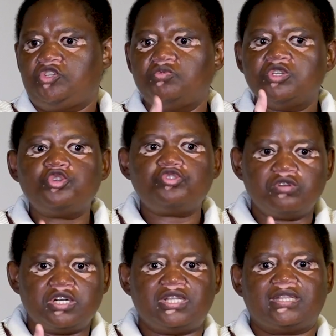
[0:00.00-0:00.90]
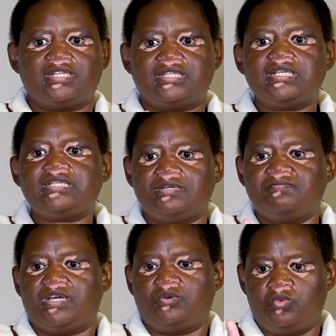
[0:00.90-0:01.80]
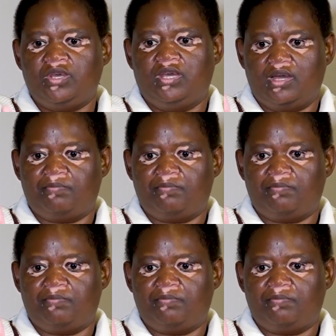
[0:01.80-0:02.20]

to ensure that the system that we